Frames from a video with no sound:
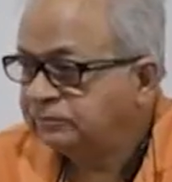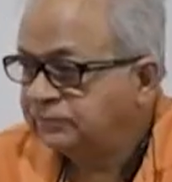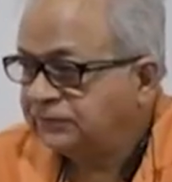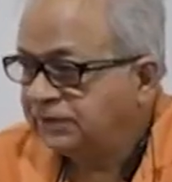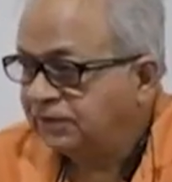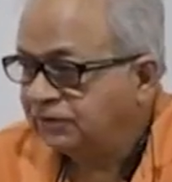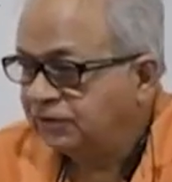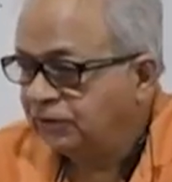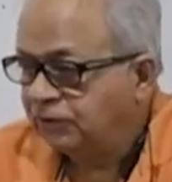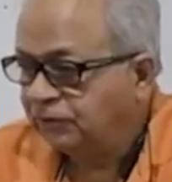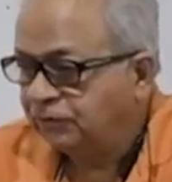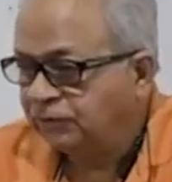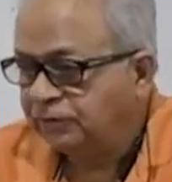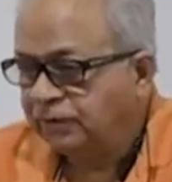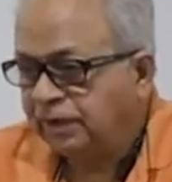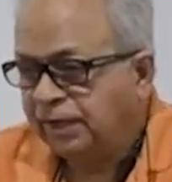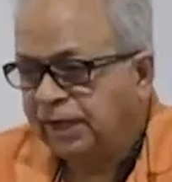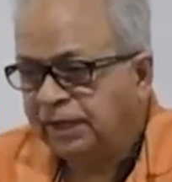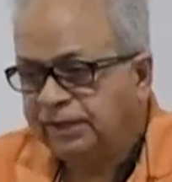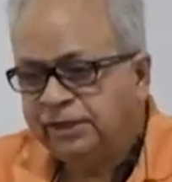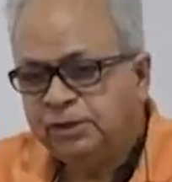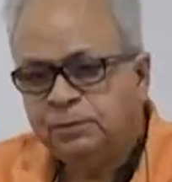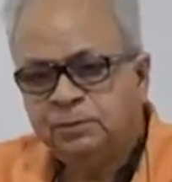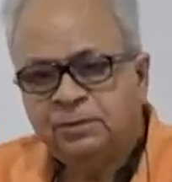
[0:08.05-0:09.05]
This is
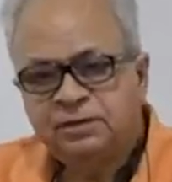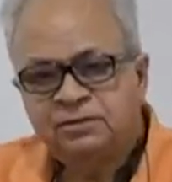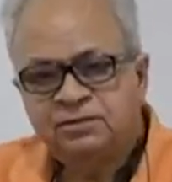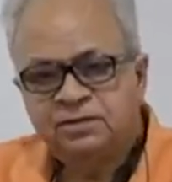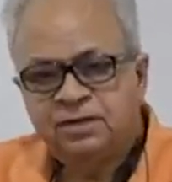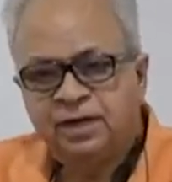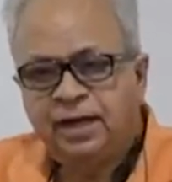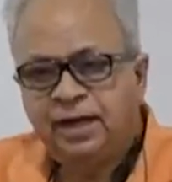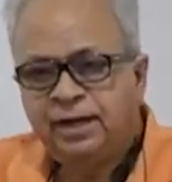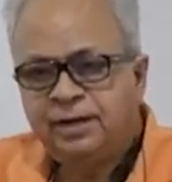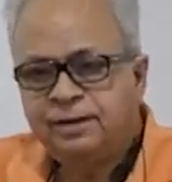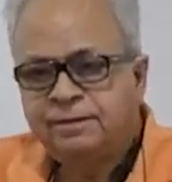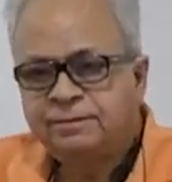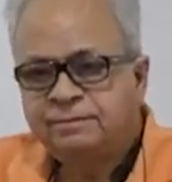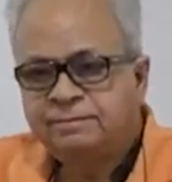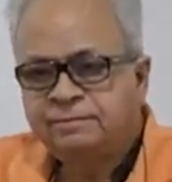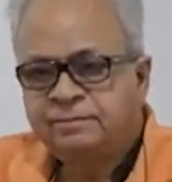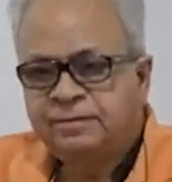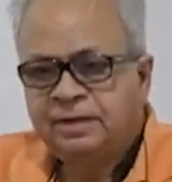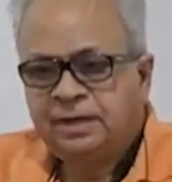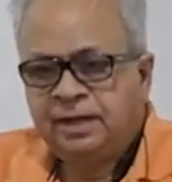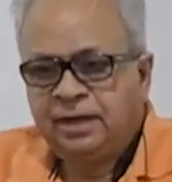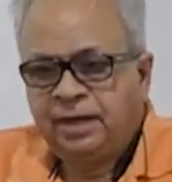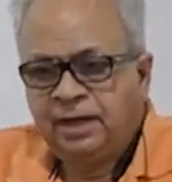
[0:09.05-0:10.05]
Nadeem Hasnain.
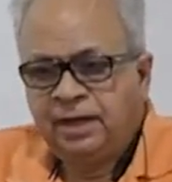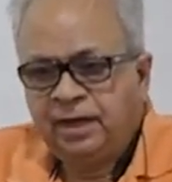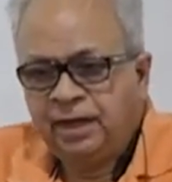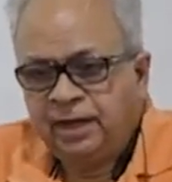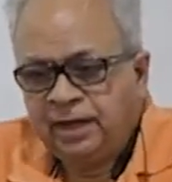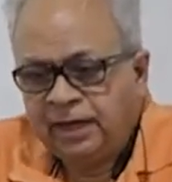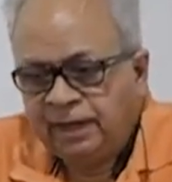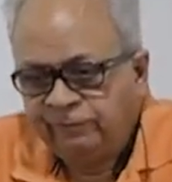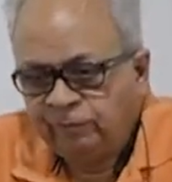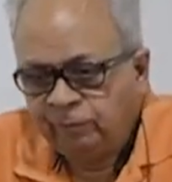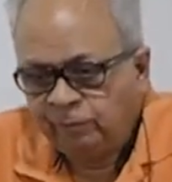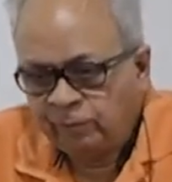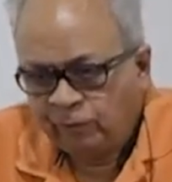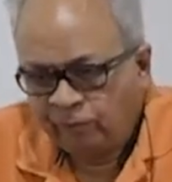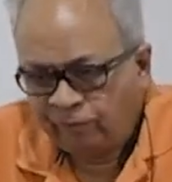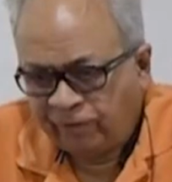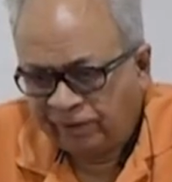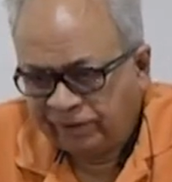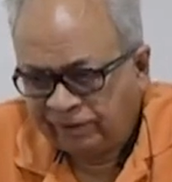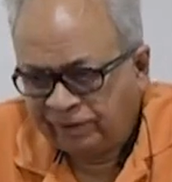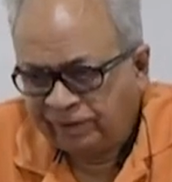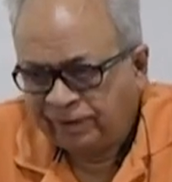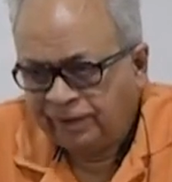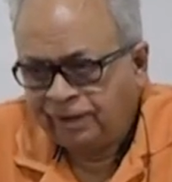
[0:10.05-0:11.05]
I'm a
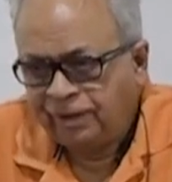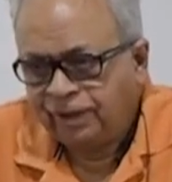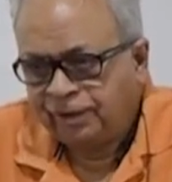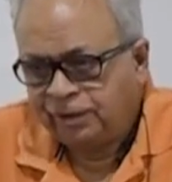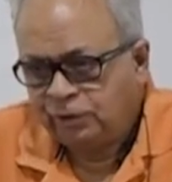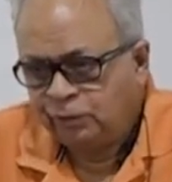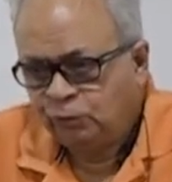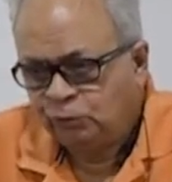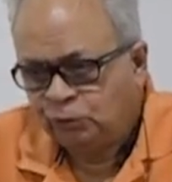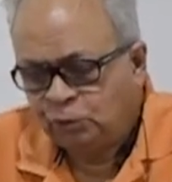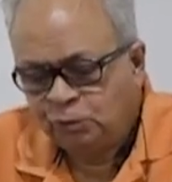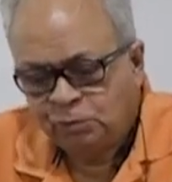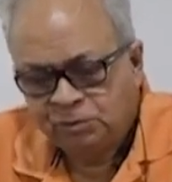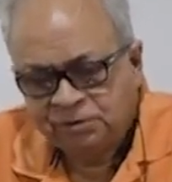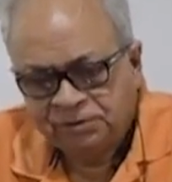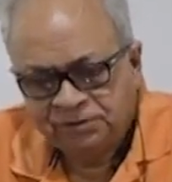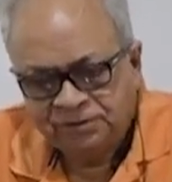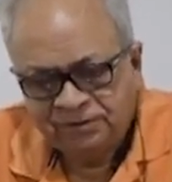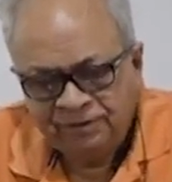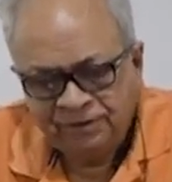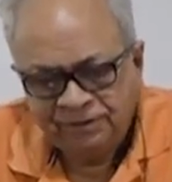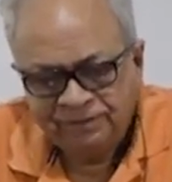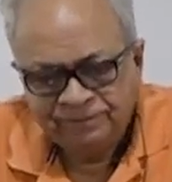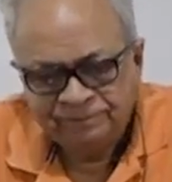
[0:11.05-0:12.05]
professor at Lucknow
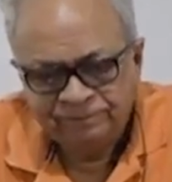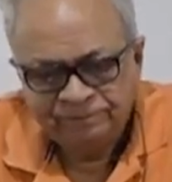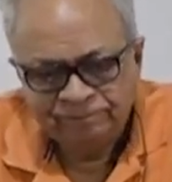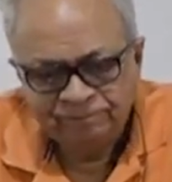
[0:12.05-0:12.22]
University,